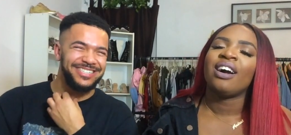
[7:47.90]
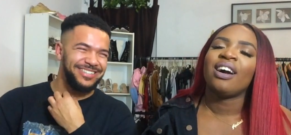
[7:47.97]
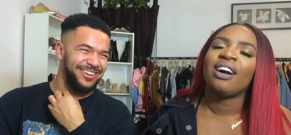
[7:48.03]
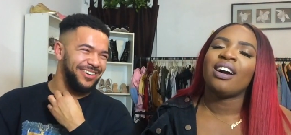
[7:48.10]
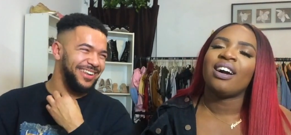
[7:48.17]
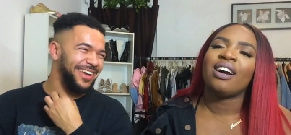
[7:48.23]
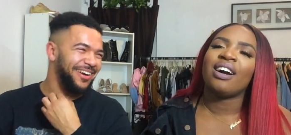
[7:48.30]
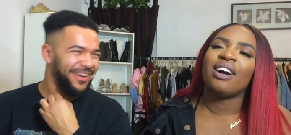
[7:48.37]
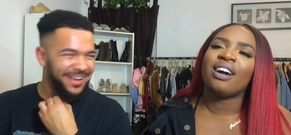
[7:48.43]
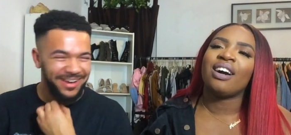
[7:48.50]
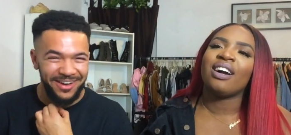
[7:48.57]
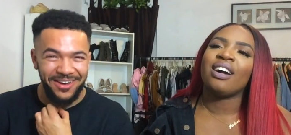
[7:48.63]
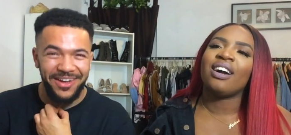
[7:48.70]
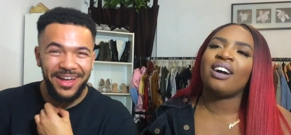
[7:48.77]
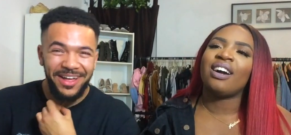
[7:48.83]
Speaker 1: studio
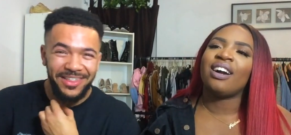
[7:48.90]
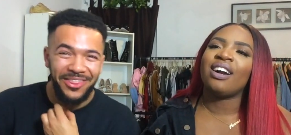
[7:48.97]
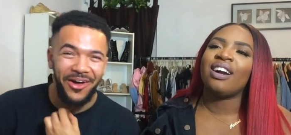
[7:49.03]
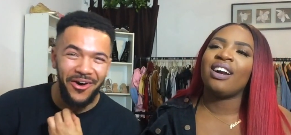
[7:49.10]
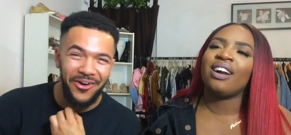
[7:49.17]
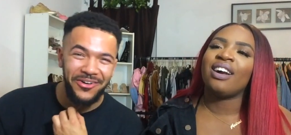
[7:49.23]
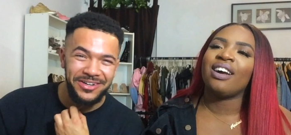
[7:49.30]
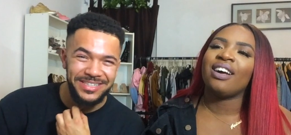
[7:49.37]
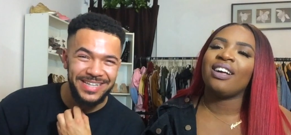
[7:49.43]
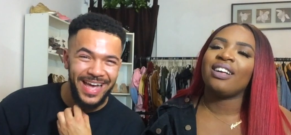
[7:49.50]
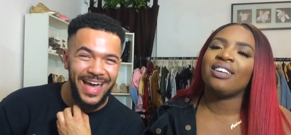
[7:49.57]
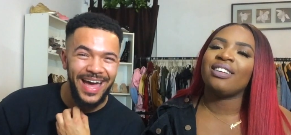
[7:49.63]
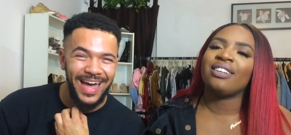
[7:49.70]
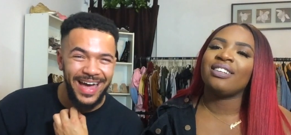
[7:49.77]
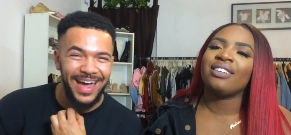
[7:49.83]
and go, those
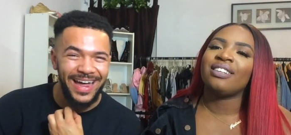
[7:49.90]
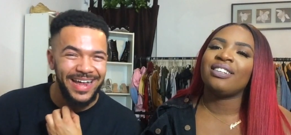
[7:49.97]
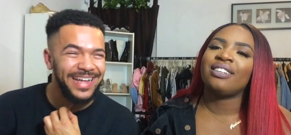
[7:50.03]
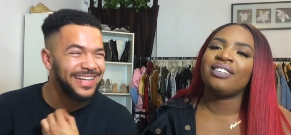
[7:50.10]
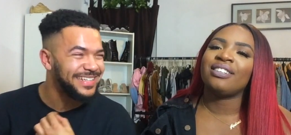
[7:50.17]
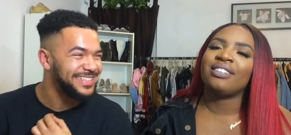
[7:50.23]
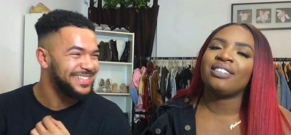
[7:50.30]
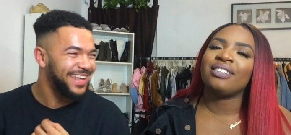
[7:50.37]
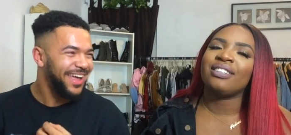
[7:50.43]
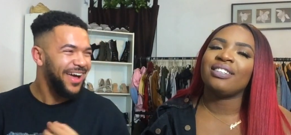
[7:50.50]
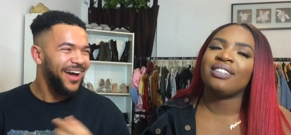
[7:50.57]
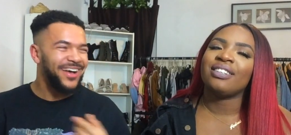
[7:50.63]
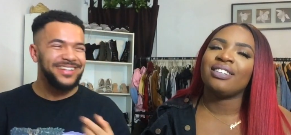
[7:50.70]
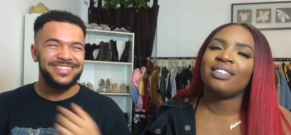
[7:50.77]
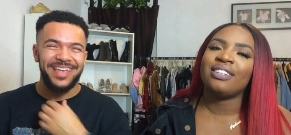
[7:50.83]
eyes.
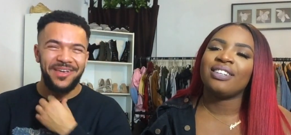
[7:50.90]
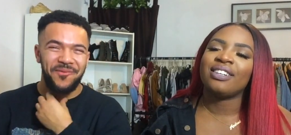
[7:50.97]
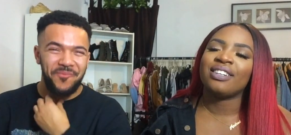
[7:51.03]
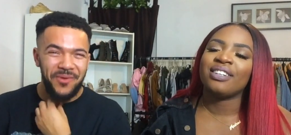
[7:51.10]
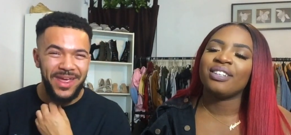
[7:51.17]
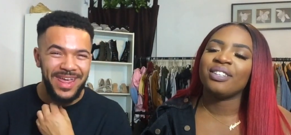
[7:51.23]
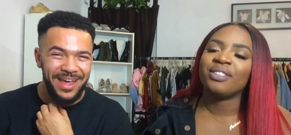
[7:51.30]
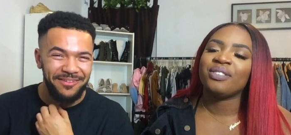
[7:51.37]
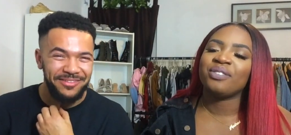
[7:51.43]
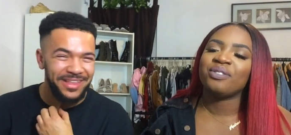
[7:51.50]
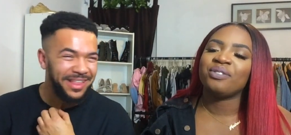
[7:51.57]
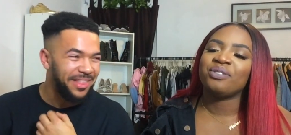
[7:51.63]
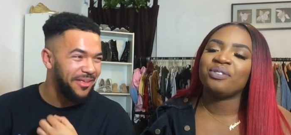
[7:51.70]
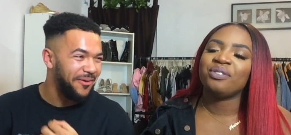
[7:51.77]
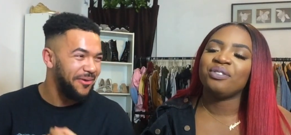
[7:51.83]
I say, we
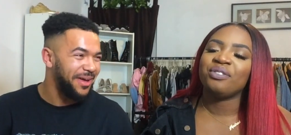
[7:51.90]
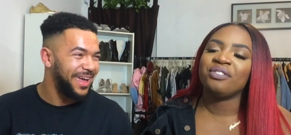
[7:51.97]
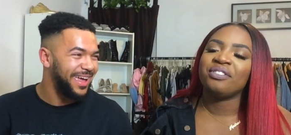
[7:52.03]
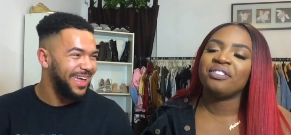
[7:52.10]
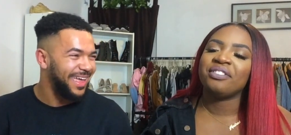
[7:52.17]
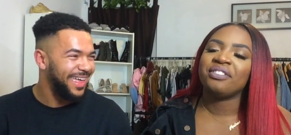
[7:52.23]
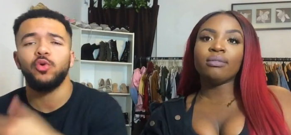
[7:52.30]
have to do it.